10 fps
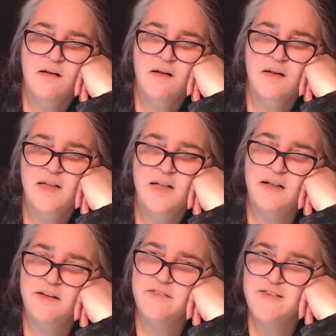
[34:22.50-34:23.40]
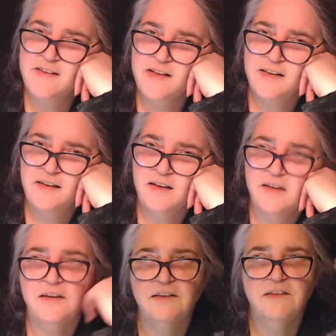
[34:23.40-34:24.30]
And then all of a sudden
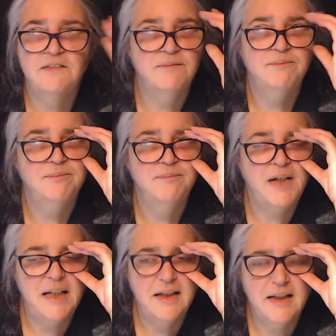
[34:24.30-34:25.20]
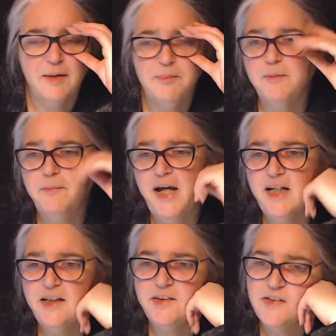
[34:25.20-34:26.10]
I'll buy a couple
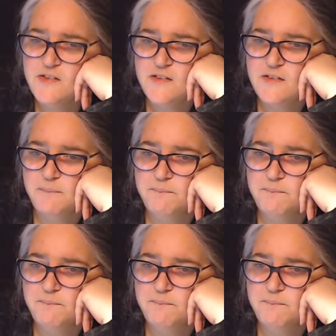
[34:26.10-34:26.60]
patterns.